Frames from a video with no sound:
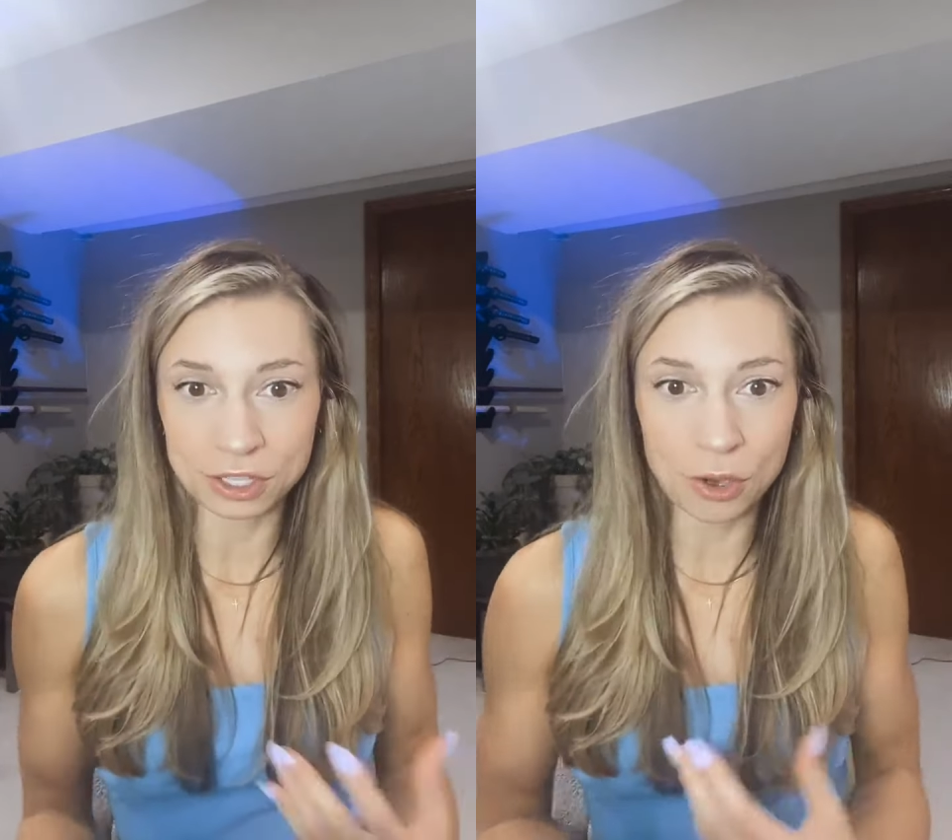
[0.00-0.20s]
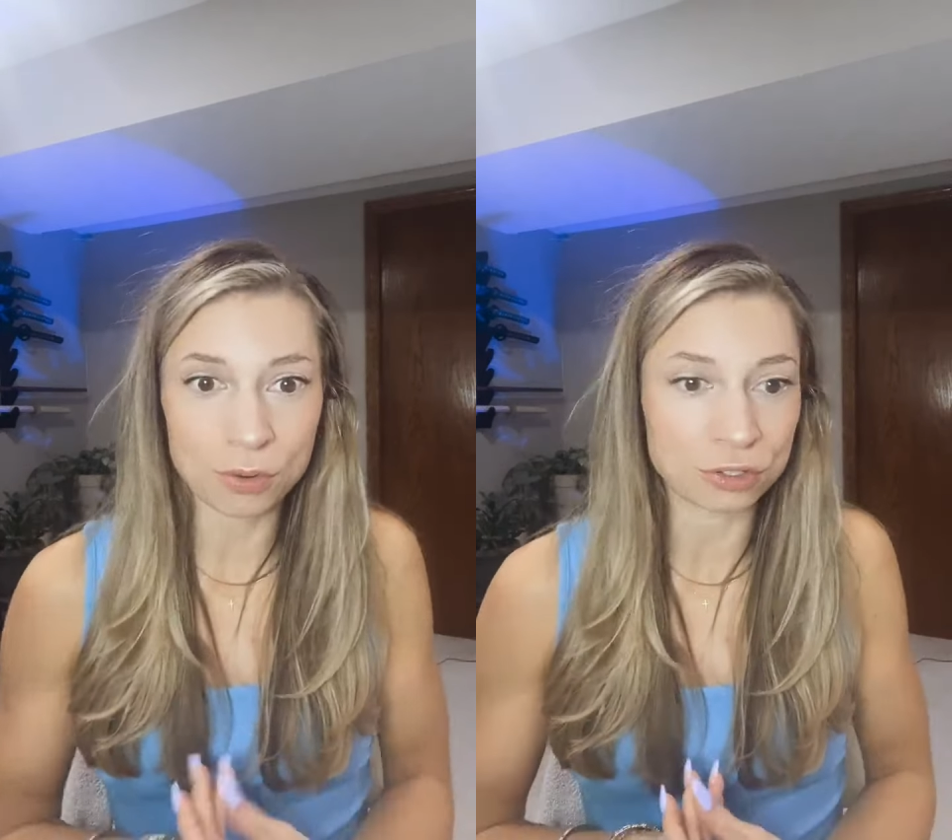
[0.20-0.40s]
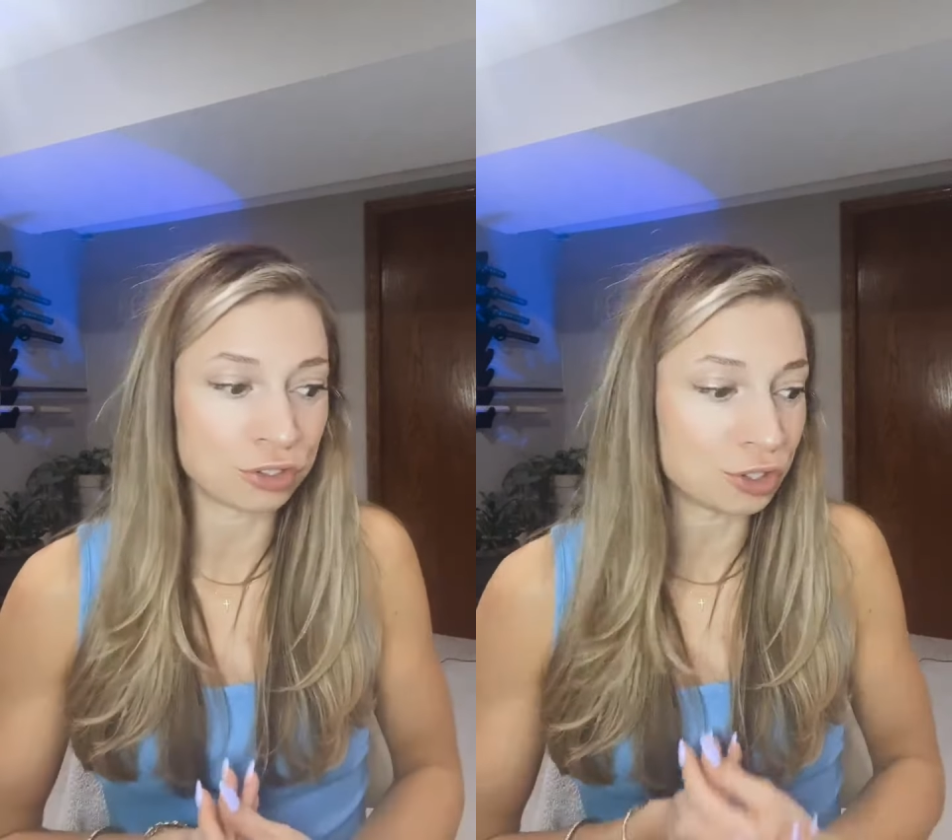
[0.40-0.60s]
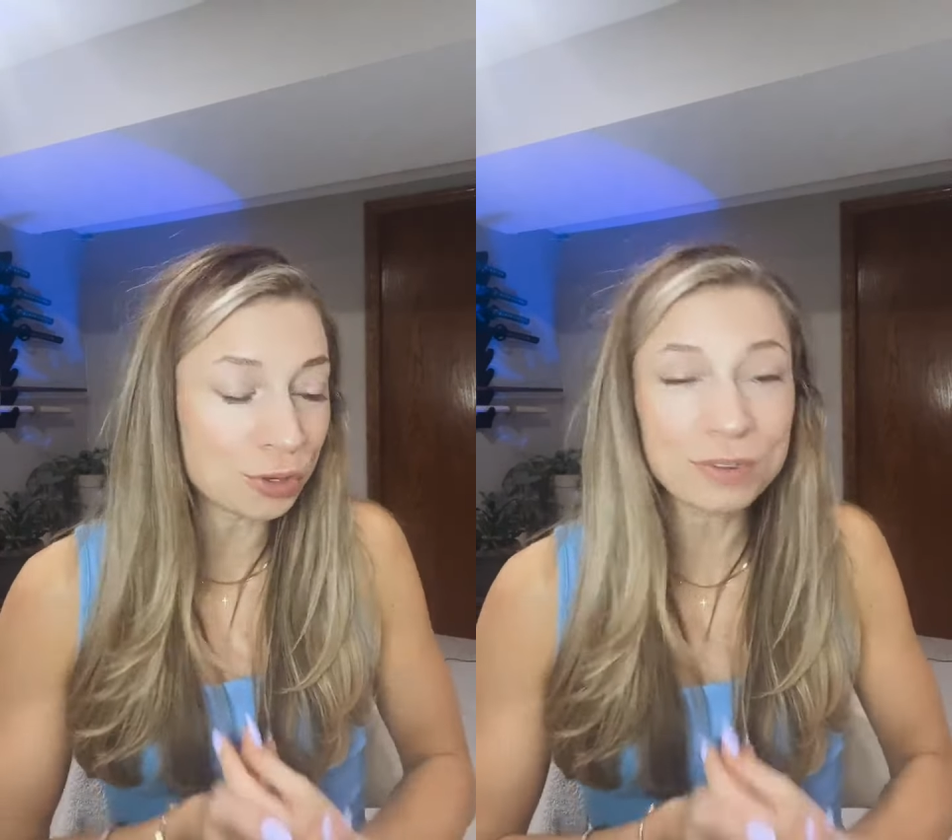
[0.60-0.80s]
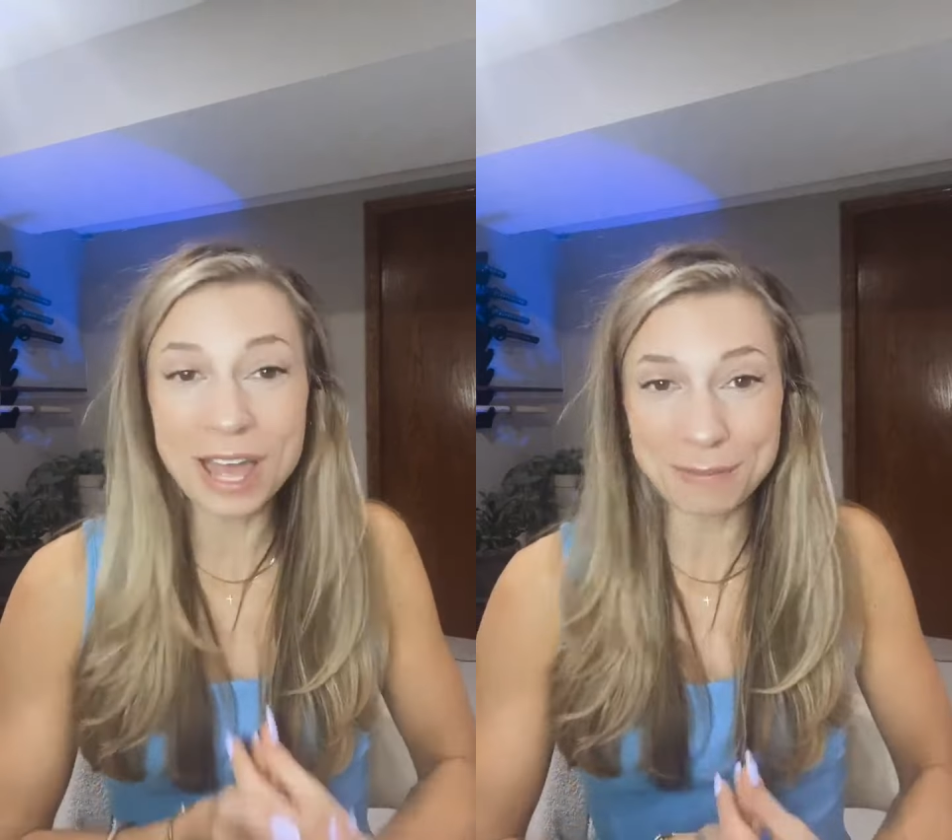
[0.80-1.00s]
So
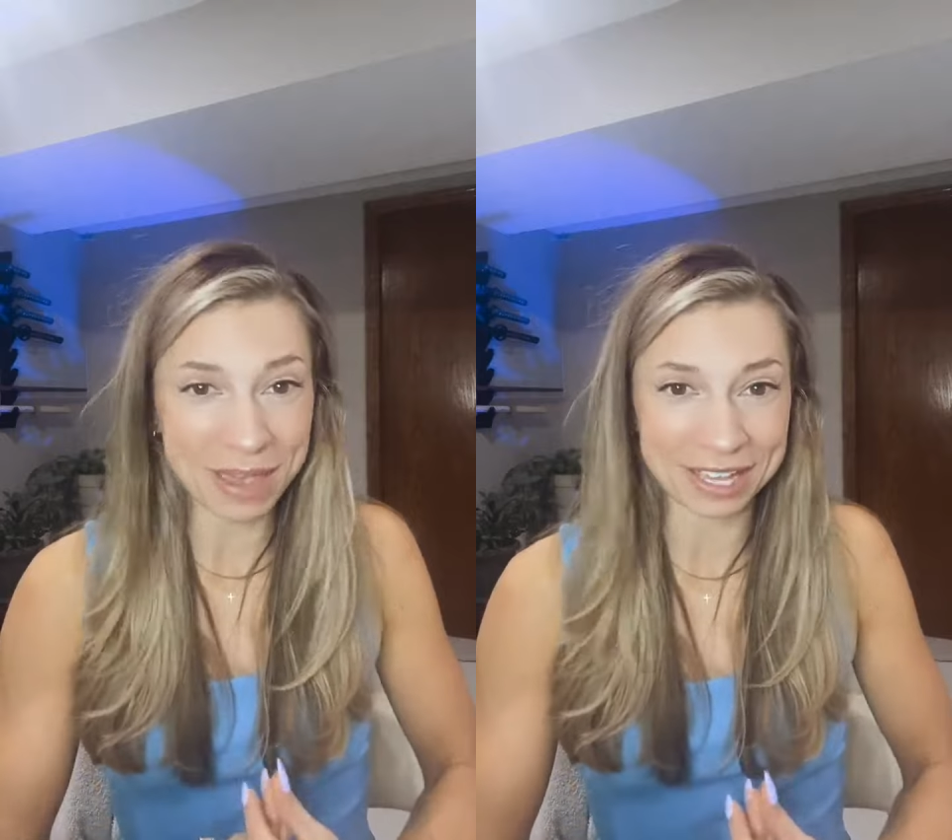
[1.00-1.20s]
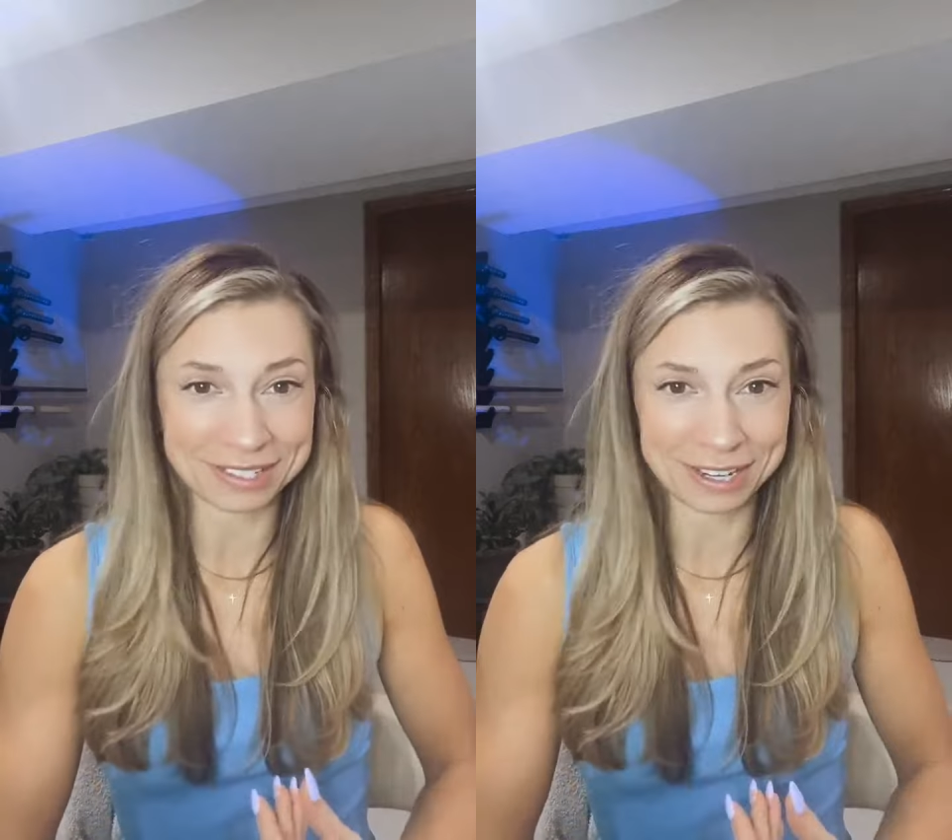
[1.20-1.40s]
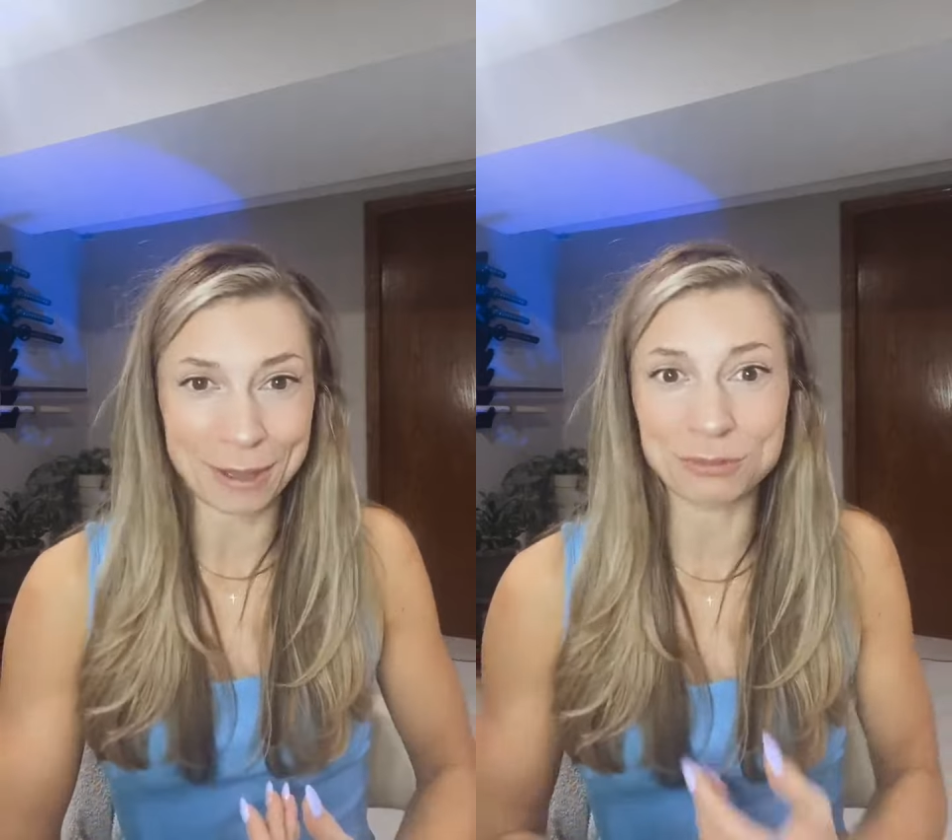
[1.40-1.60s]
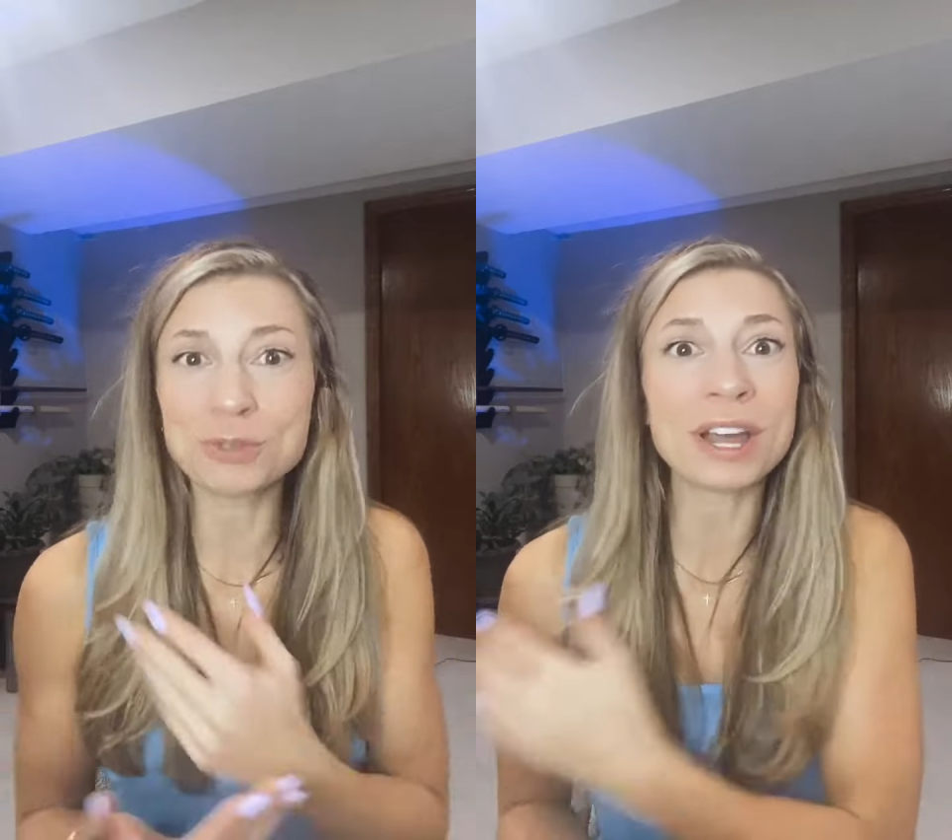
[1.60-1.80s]
do not pass it up.